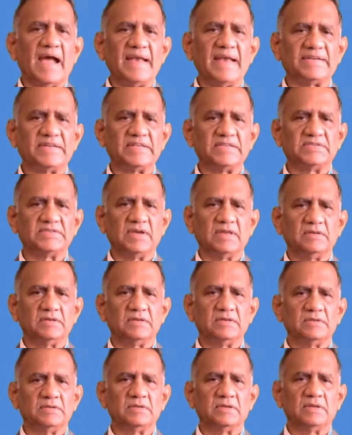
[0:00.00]

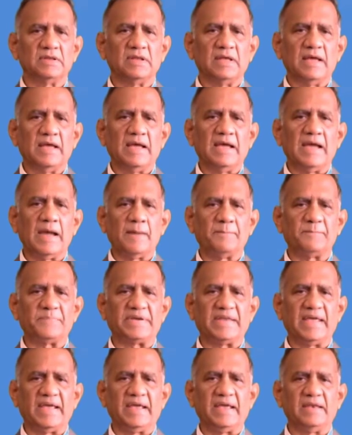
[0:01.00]
antigen,
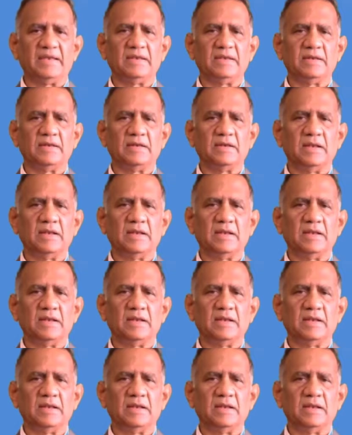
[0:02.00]
hepten,